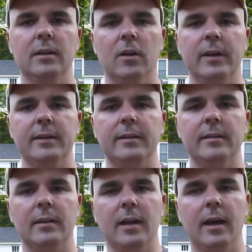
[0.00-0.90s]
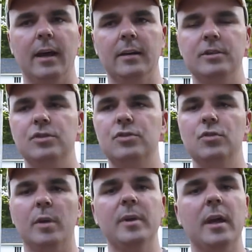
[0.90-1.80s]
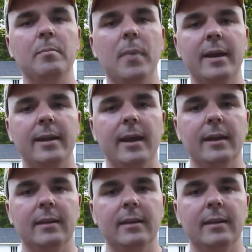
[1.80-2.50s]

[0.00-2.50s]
All right, join me on Monday